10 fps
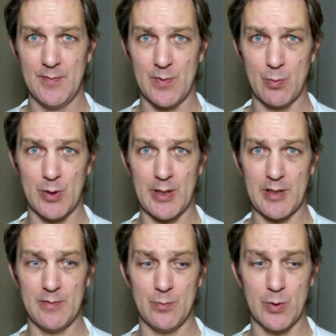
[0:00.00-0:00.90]
from what
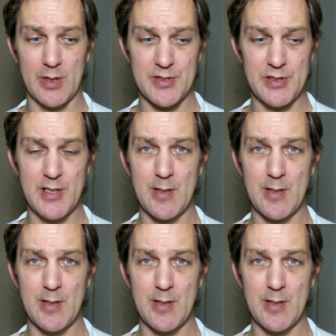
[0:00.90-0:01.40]
I see